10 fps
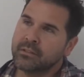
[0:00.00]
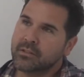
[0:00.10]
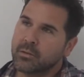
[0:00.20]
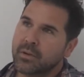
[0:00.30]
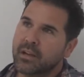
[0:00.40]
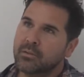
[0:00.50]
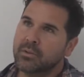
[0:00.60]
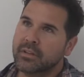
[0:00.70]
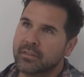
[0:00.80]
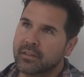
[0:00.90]
So I'm kind of
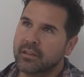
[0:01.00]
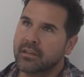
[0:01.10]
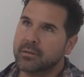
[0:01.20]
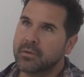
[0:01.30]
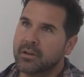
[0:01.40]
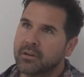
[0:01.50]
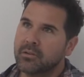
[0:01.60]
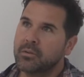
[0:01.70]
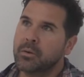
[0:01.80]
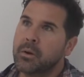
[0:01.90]
really thinking
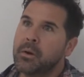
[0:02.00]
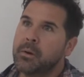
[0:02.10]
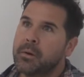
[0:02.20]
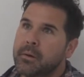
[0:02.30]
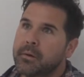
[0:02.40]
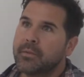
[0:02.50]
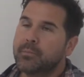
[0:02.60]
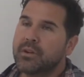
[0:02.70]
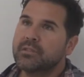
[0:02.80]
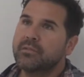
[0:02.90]
about the
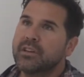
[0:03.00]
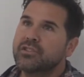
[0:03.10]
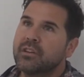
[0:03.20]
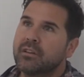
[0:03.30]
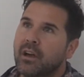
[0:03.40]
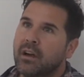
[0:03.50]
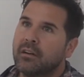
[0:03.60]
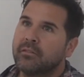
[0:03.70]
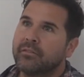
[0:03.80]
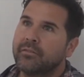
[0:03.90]
preservation
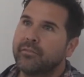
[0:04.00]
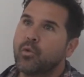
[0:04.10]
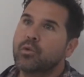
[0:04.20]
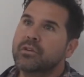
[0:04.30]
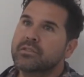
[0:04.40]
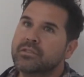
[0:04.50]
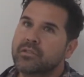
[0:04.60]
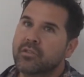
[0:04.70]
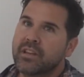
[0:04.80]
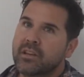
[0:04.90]
of
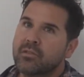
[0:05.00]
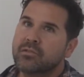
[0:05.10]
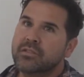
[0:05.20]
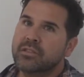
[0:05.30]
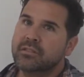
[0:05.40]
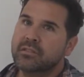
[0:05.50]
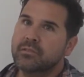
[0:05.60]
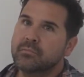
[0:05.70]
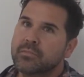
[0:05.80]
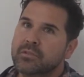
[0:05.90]
forests or
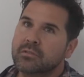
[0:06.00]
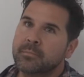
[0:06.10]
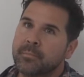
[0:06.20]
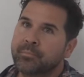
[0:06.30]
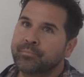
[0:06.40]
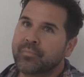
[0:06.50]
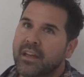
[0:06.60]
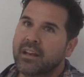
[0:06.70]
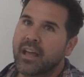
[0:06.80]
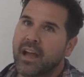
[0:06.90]
ecosystems
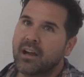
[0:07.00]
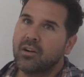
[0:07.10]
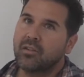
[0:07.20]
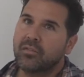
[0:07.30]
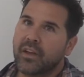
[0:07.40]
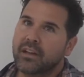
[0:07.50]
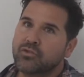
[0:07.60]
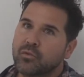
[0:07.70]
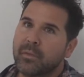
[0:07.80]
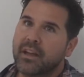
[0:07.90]
and how
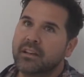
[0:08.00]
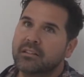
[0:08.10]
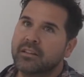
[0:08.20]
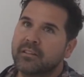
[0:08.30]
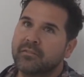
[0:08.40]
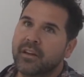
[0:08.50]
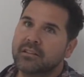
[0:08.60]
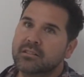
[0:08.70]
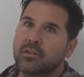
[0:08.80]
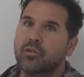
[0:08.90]
that dramatically
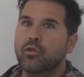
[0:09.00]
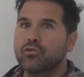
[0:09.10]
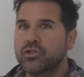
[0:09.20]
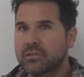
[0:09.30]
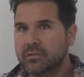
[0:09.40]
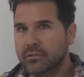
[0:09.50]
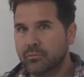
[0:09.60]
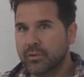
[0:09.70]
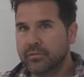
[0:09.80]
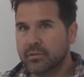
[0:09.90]
affects our oceans
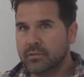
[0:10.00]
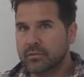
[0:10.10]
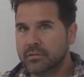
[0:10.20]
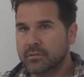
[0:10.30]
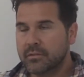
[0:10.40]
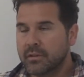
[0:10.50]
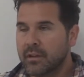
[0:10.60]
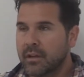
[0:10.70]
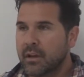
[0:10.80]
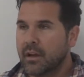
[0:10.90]
and rivers.
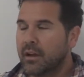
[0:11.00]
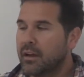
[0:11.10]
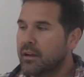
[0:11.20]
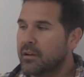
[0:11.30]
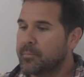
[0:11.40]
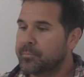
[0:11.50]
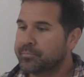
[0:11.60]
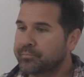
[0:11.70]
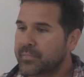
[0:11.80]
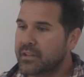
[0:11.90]
And